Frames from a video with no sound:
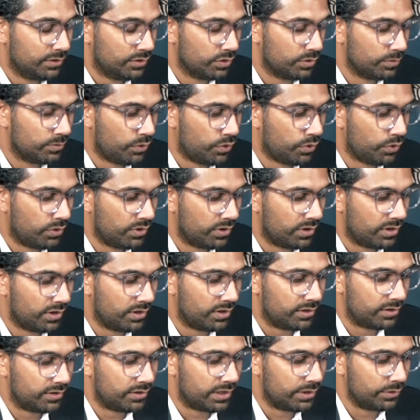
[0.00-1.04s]
or more
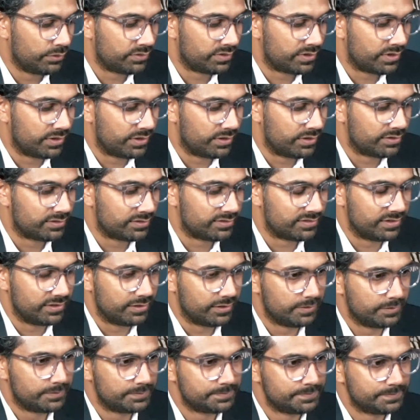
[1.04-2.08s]
are out there still?